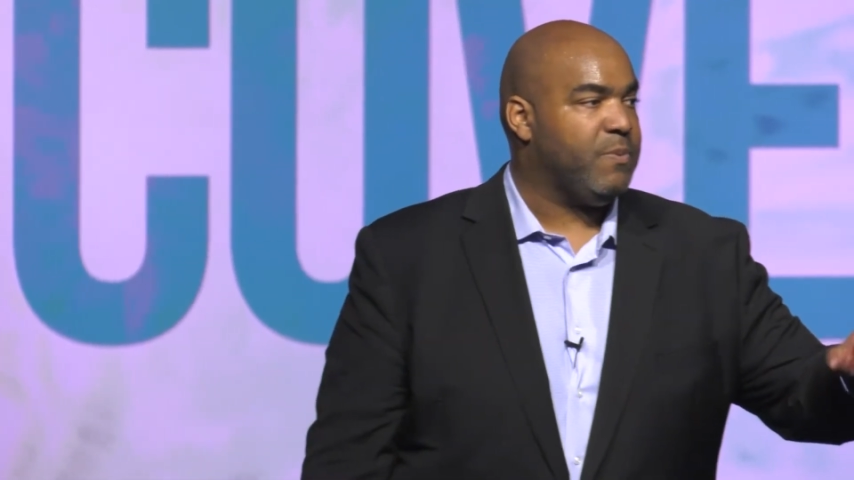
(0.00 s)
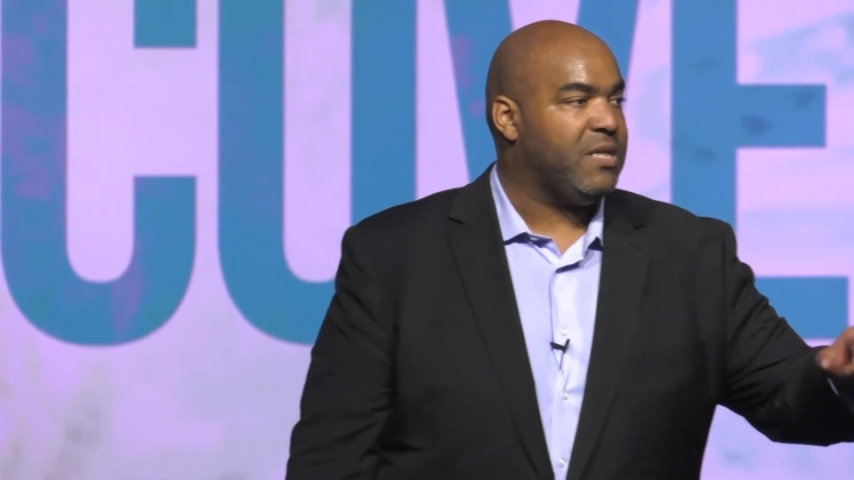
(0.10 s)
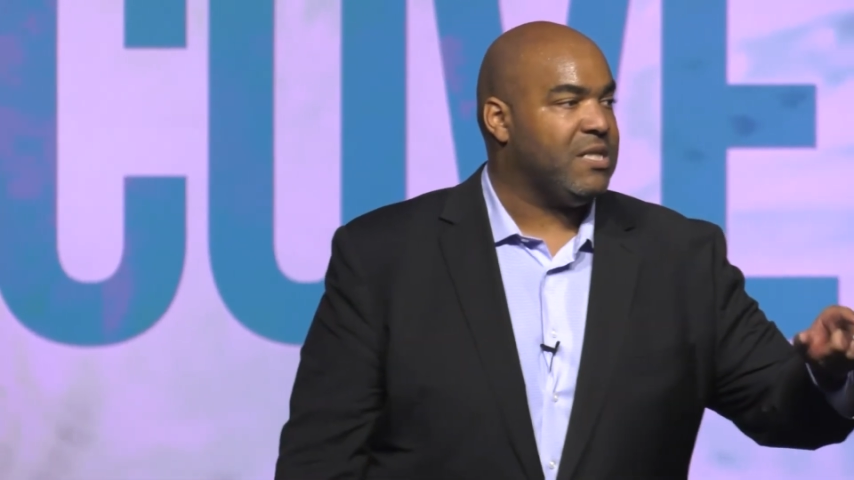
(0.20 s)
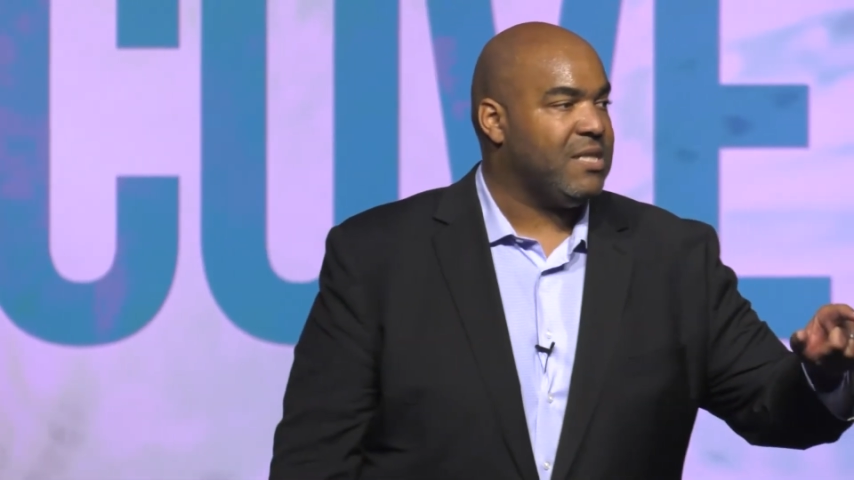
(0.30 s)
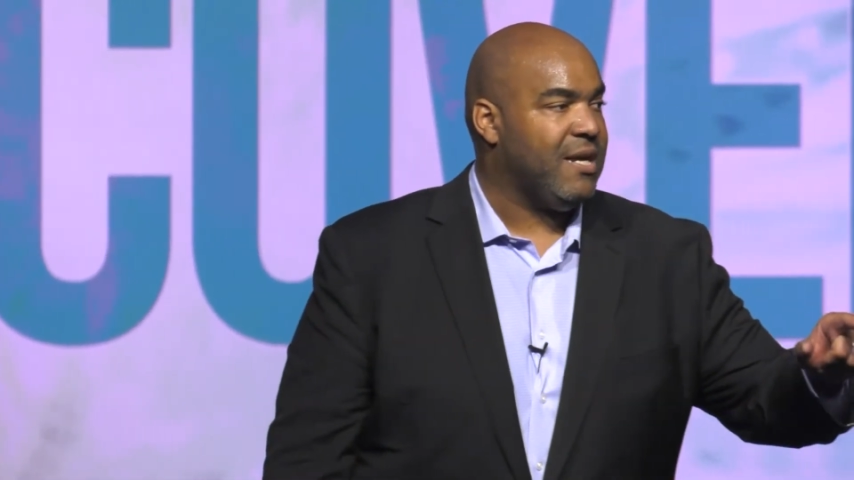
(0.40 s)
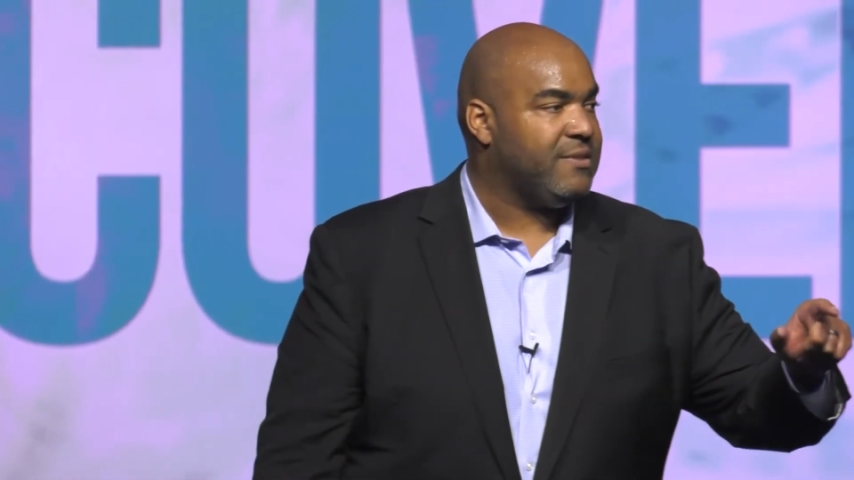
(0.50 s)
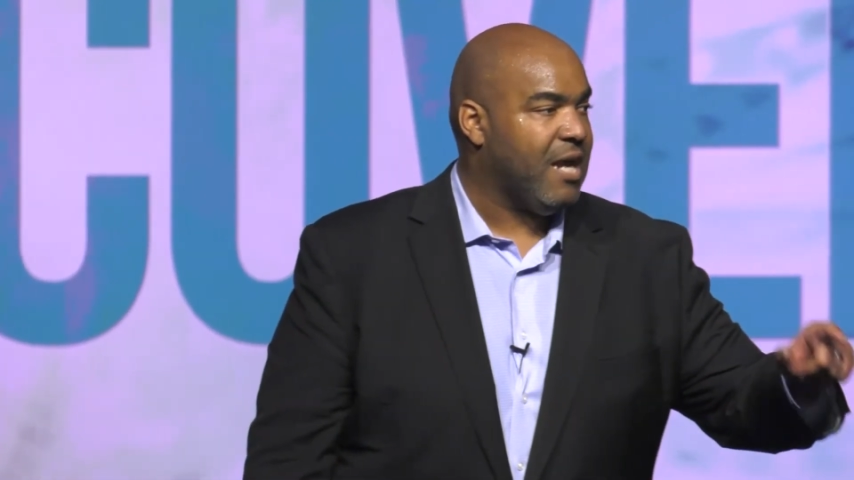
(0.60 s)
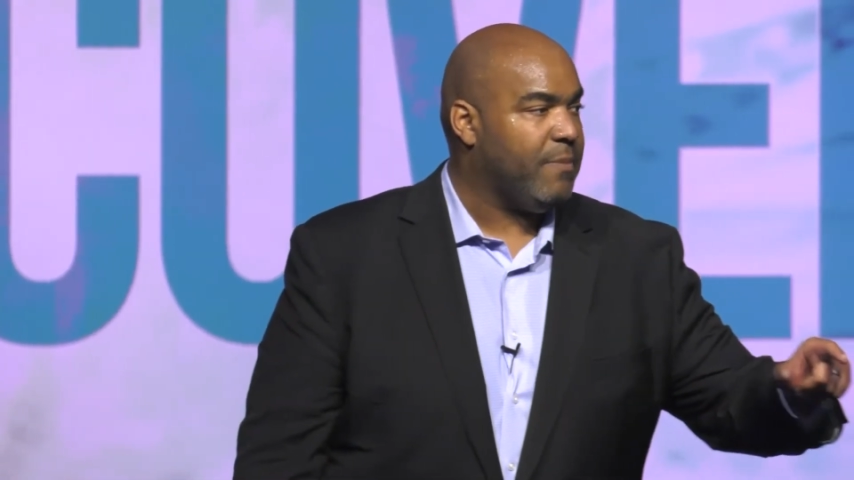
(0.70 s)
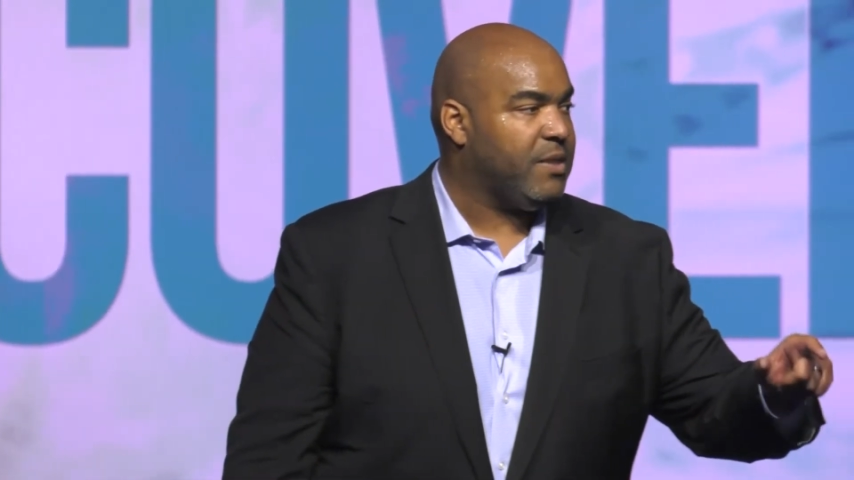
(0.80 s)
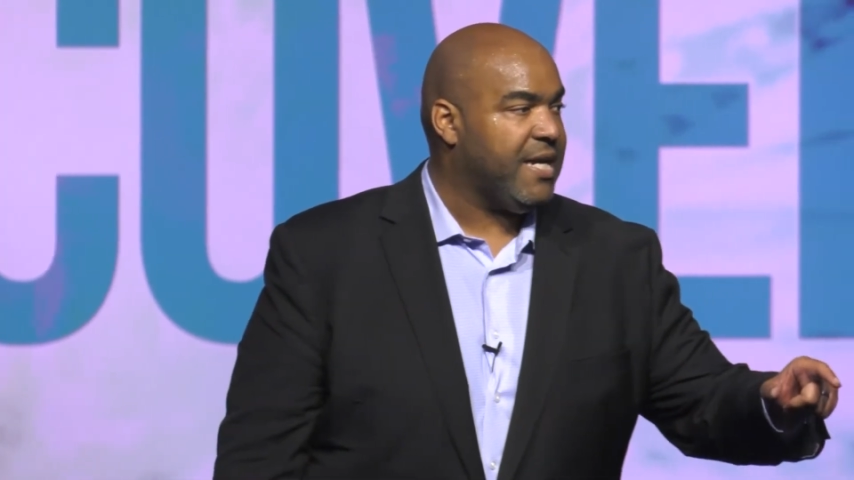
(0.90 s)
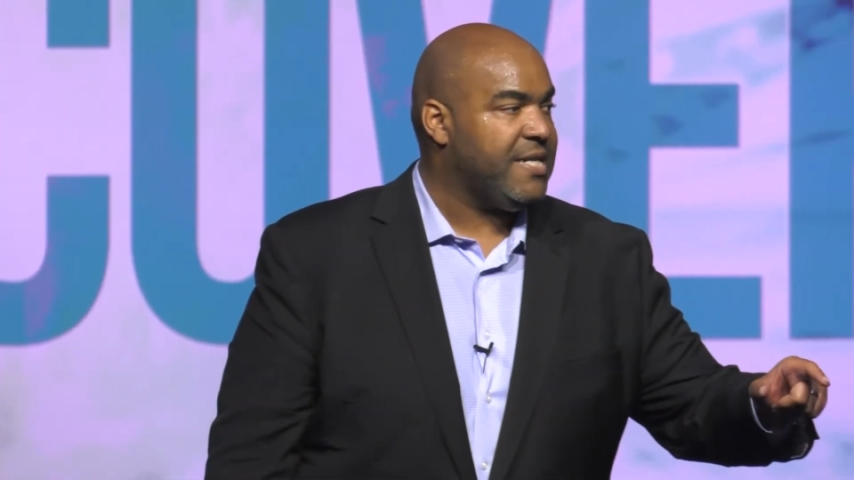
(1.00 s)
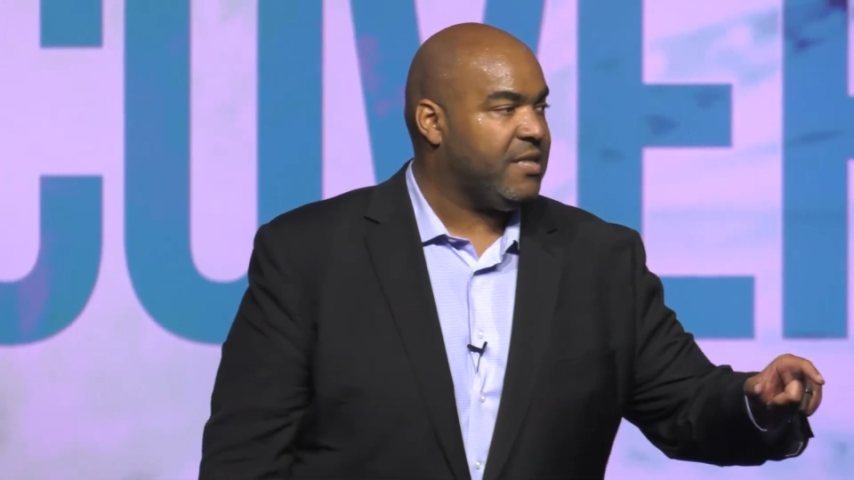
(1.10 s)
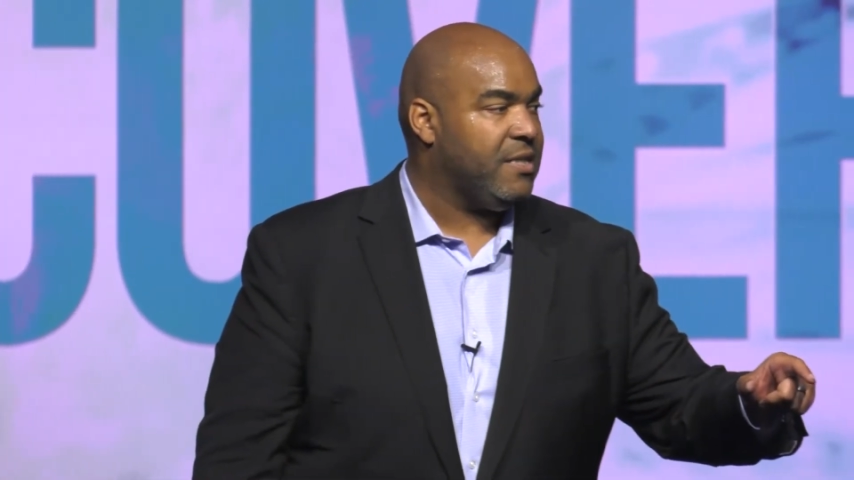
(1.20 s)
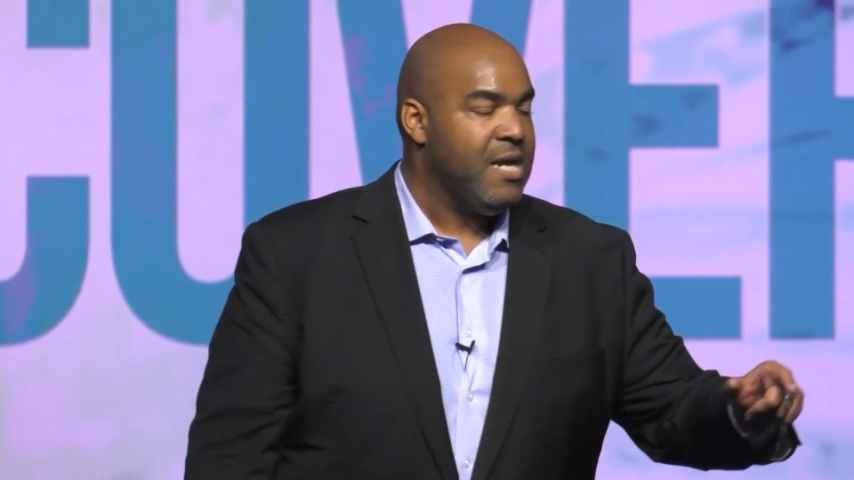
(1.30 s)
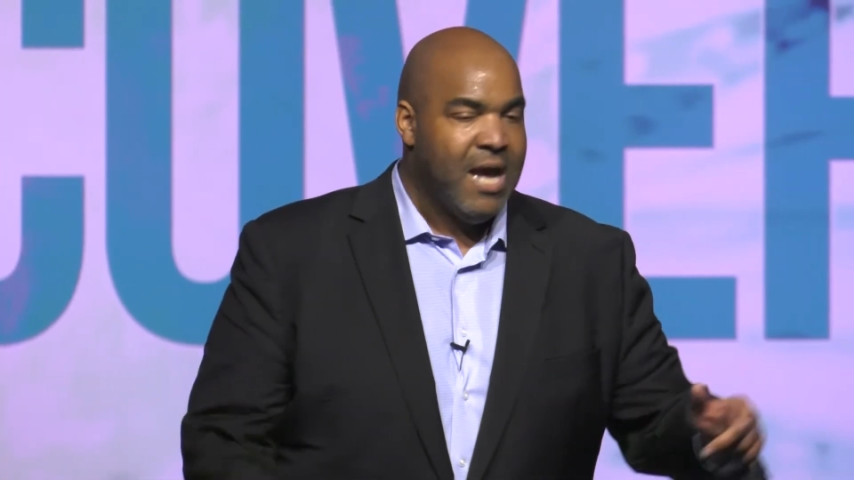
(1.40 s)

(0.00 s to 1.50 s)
because it's obligation.